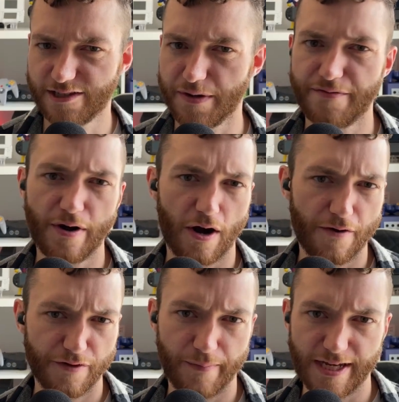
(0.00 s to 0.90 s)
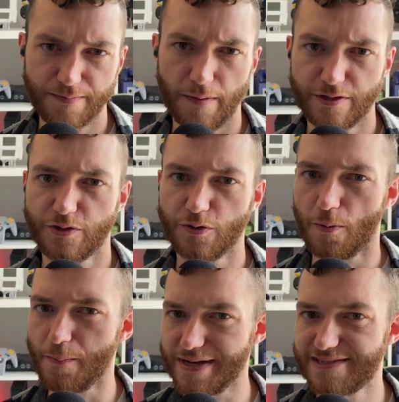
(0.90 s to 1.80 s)
going to be very hard for the mass public to
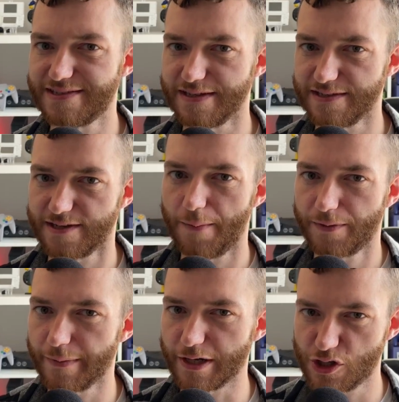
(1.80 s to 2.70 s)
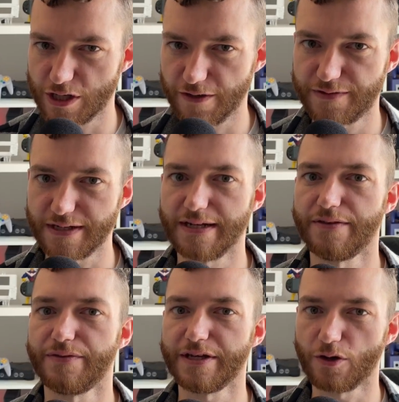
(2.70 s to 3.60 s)
miss this upcoming shift
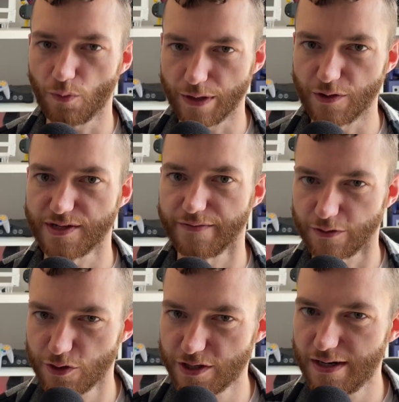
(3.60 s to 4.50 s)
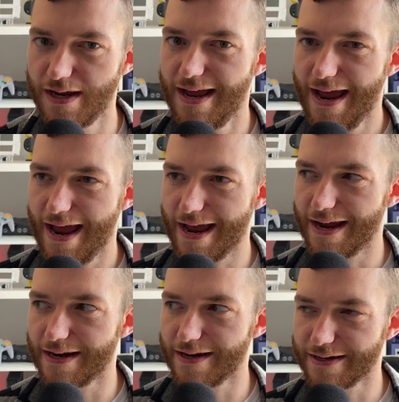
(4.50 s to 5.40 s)
in the Windows evolution.
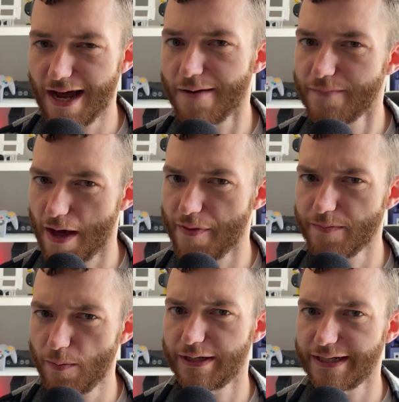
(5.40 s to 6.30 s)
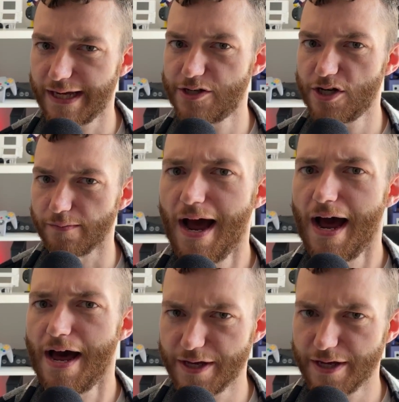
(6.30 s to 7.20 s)
And yeah, I think people are going to catch on. I think